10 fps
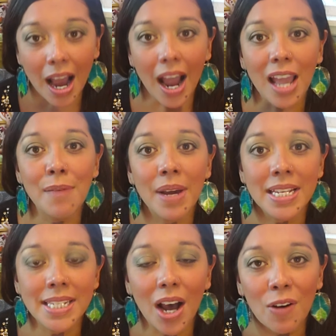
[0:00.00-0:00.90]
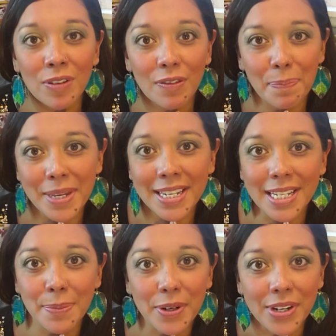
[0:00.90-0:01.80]
I myself have been
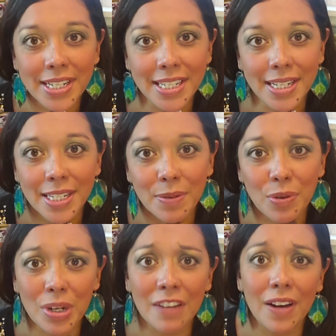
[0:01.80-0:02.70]
experiencing some grief.